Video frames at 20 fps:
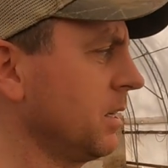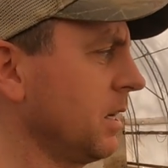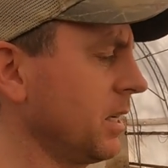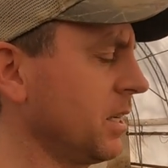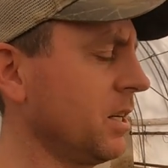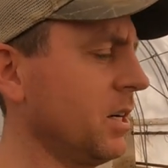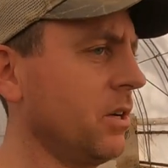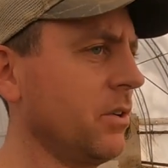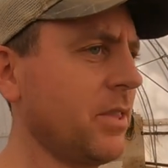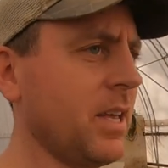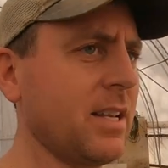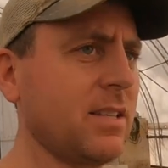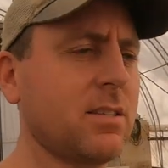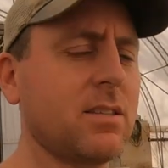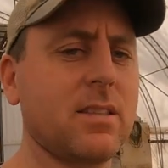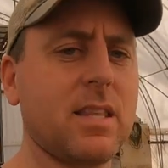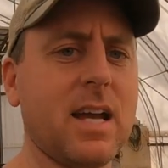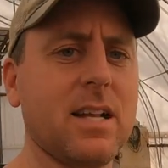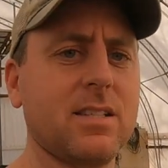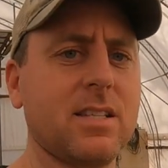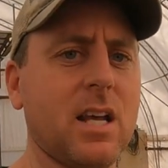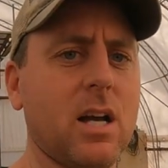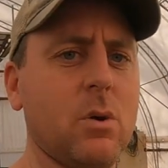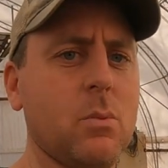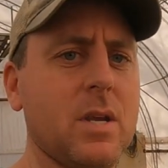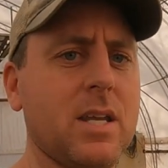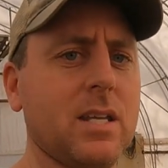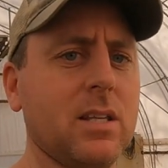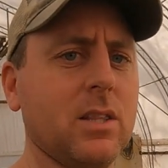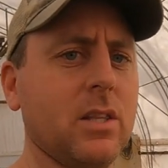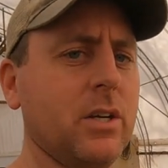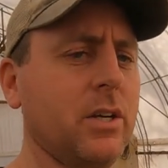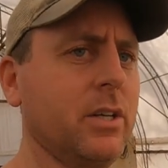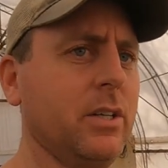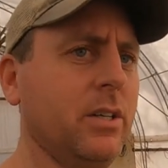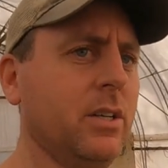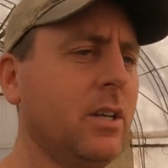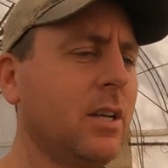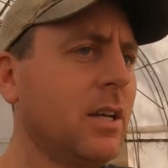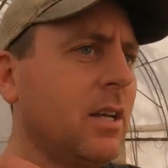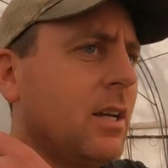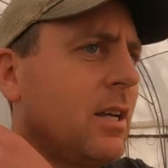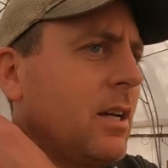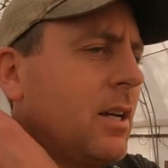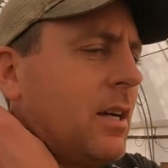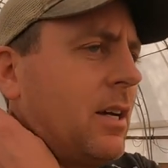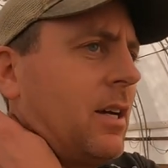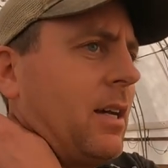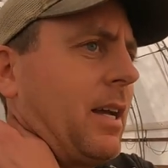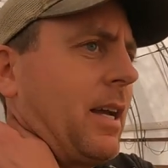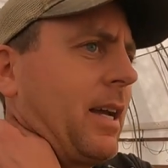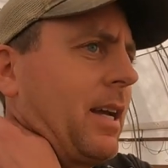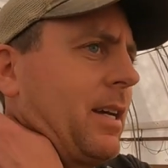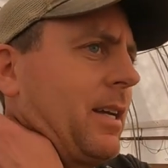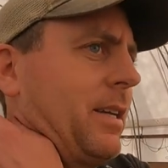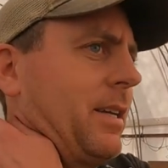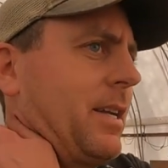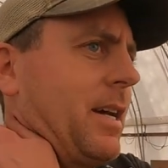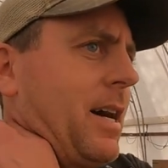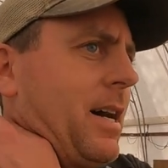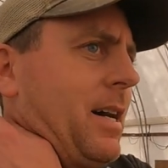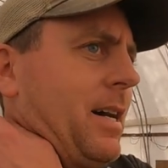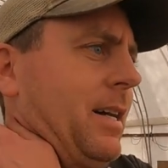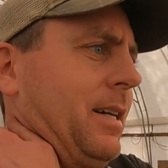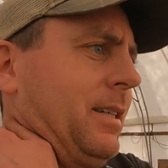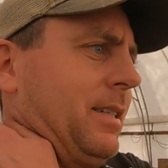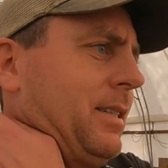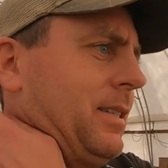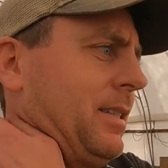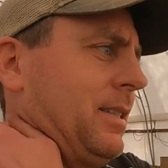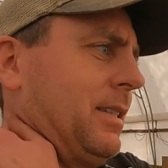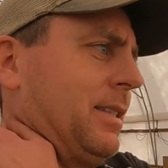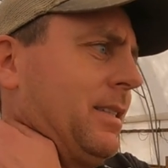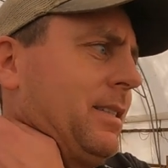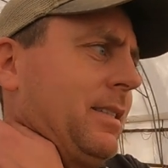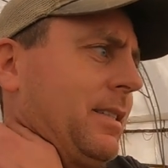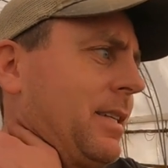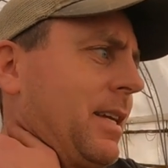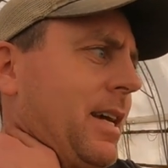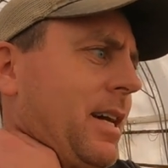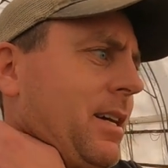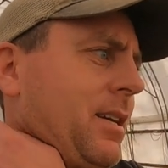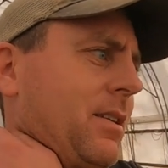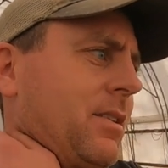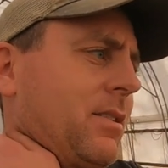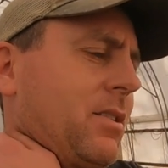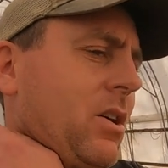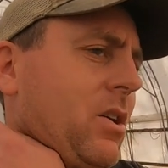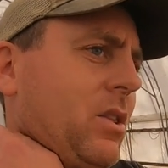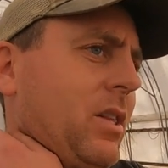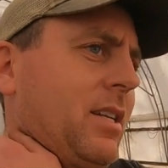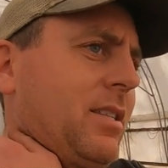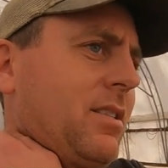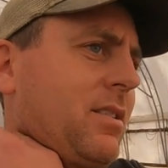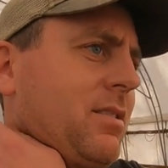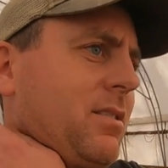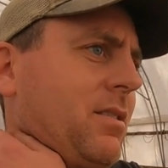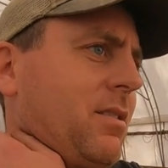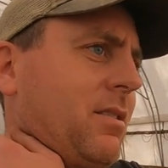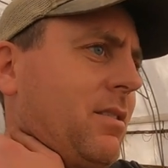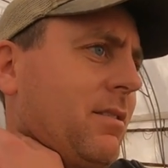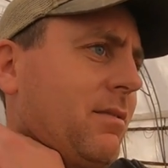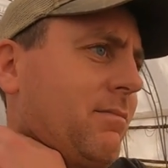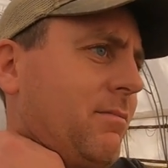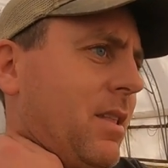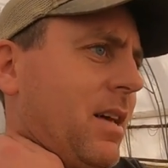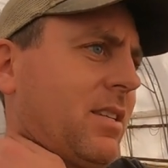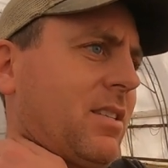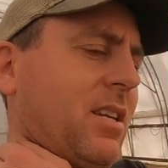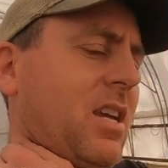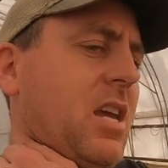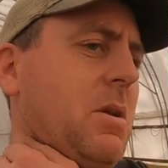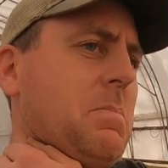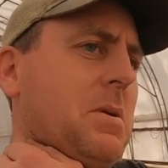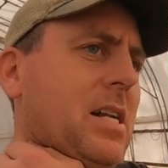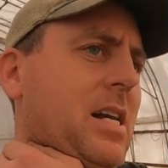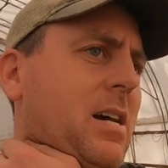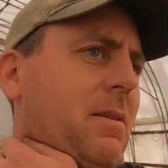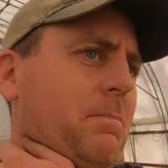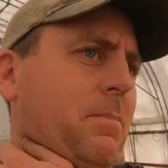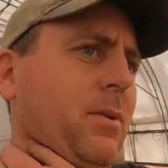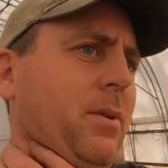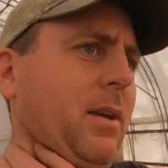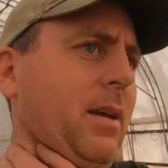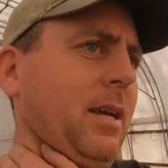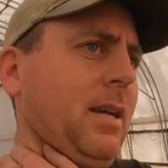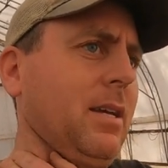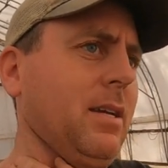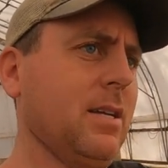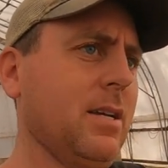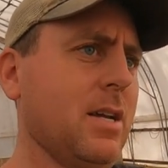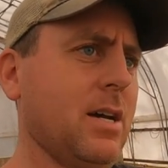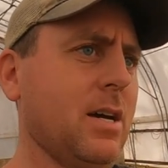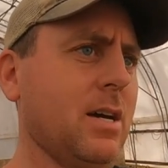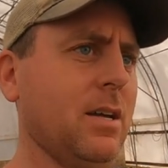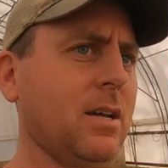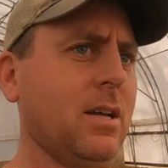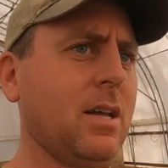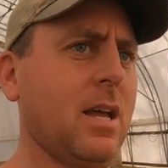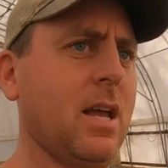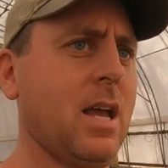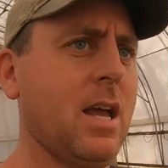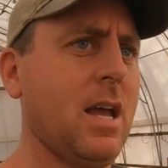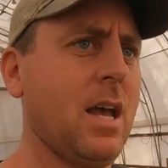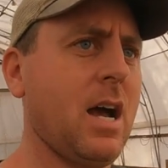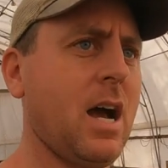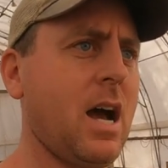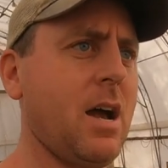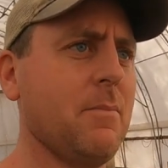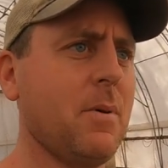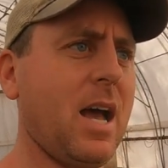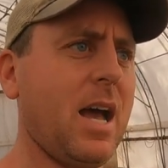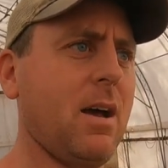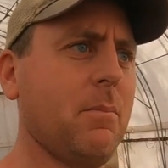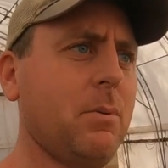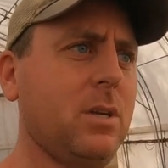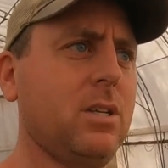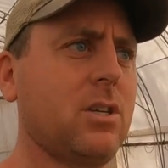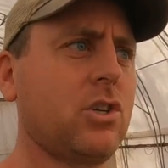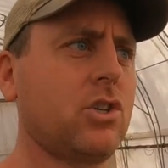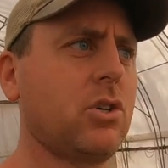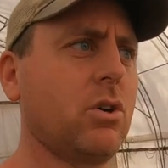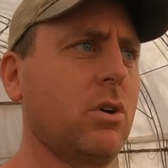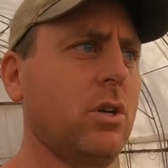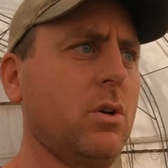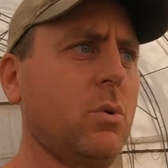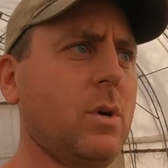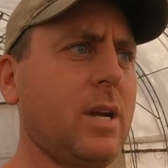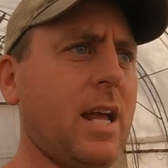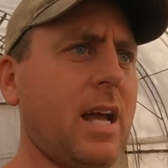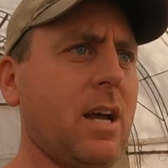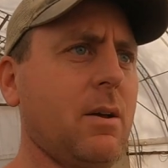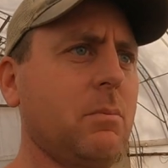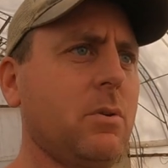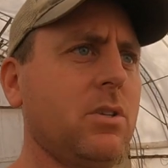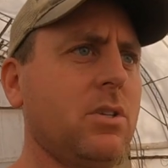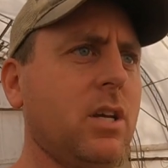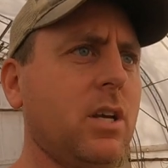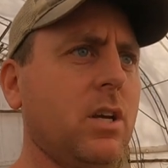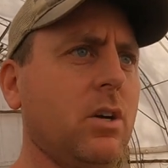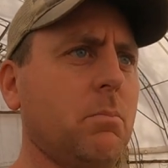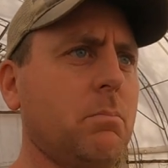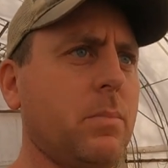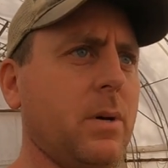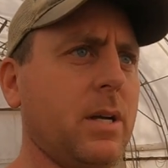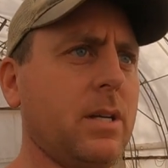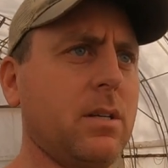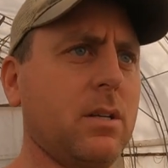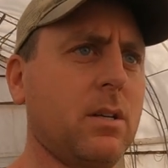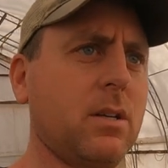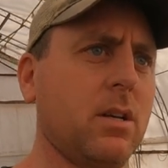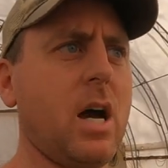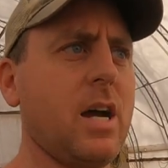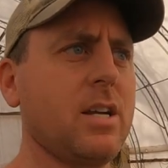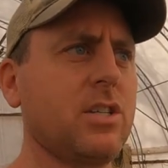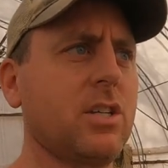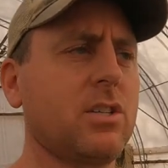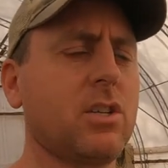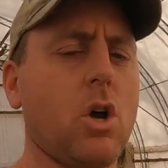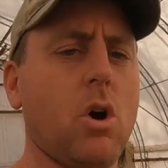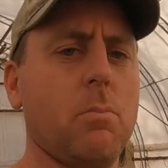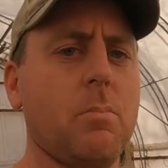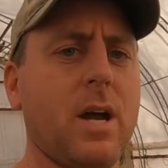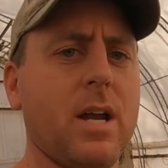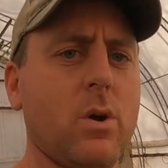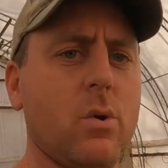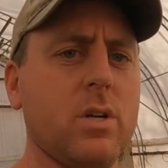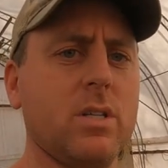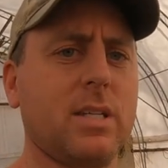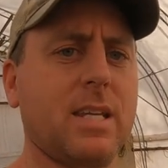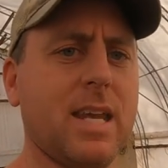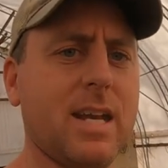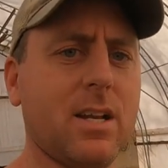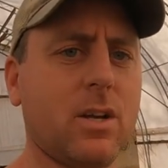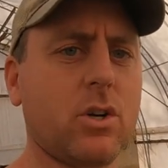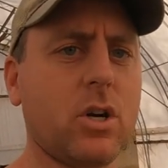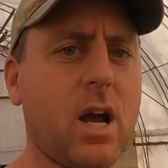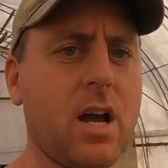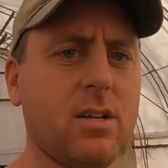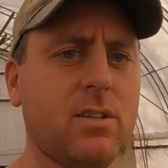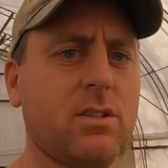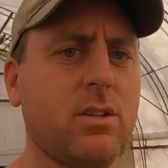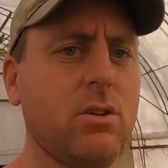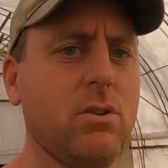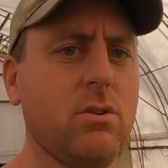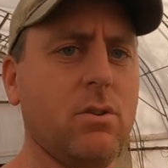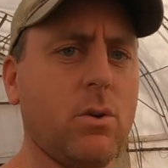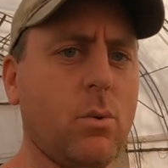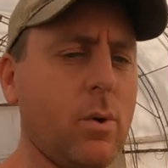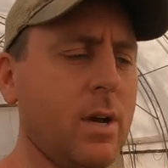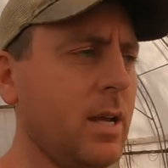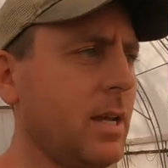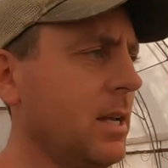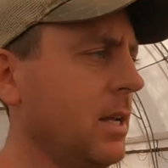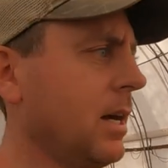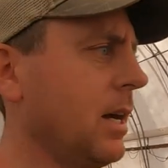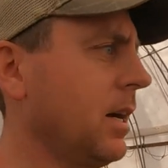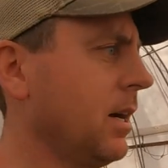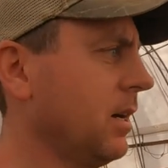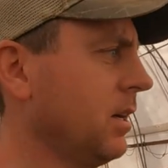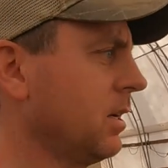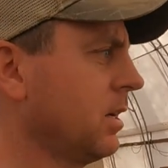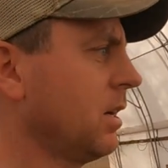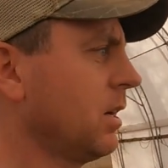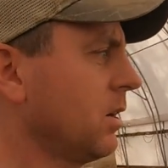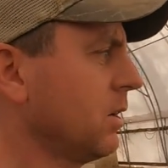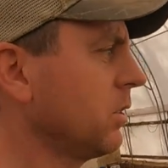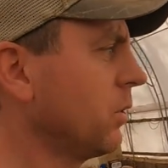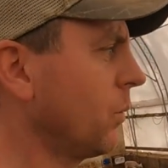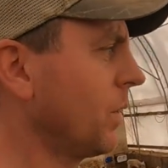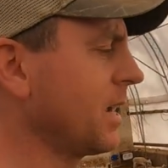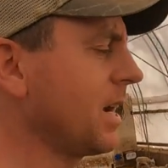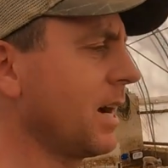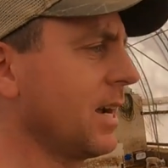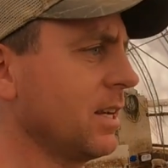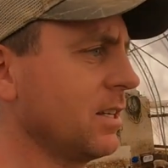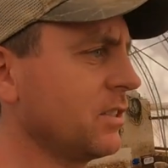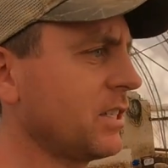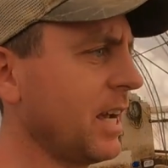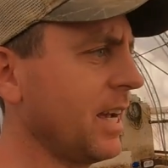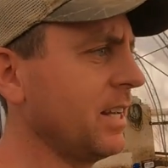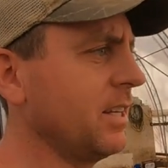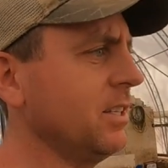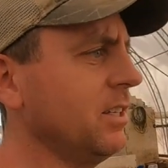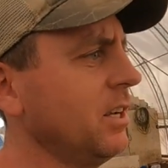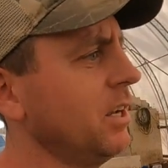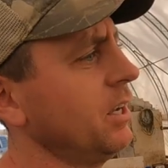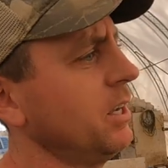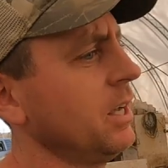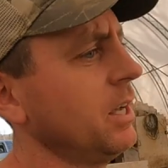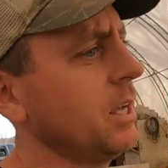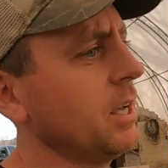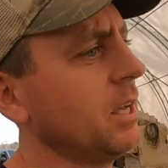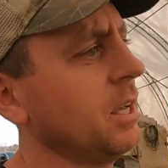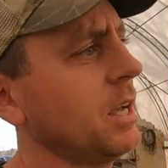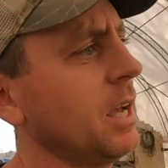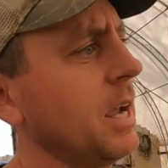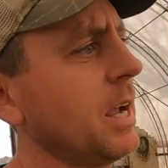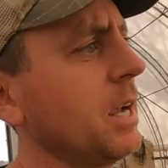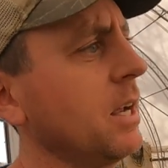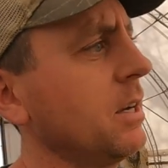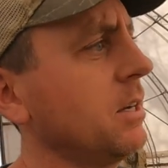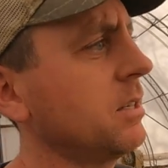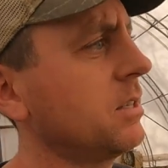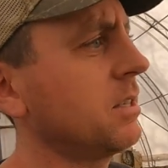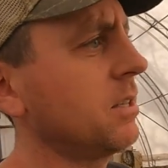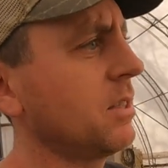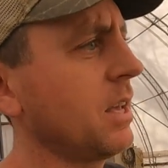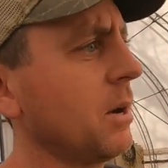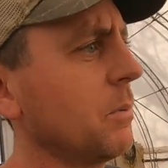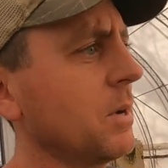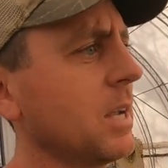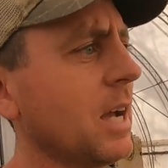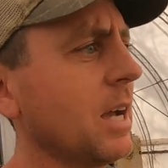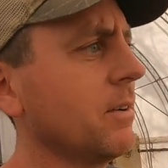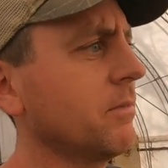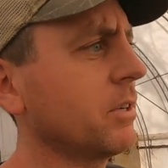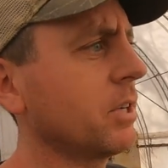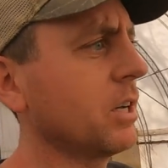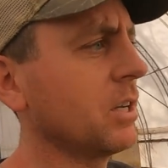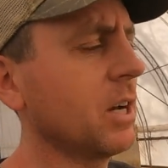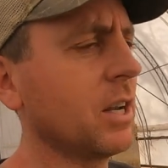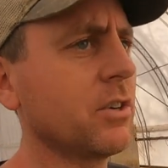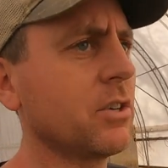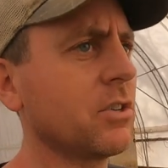you know, that's that's how we can learn. And uh, yeah, so let's let's keep it up. And uh, I'm happy to show you what happens here, but I just hope I always get across to you the way uh, the way I intend, and that we have a good